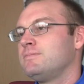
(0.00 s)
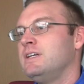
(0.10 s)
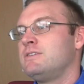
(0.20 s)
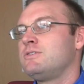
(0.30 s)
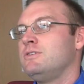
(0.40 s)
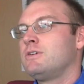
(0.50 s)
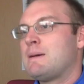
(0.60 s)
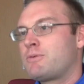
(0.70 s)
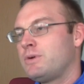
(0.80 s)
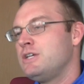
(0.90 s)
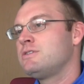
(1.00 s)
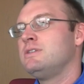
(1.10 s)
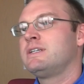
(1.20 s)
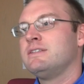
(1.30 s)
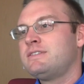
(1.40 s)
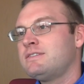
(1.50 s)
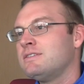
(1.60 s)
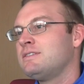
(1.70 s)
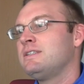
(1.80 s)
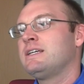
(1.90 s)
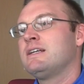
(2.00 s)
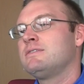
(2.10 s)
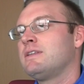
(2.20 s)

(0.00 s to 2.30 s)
it's your operation and consistency that gets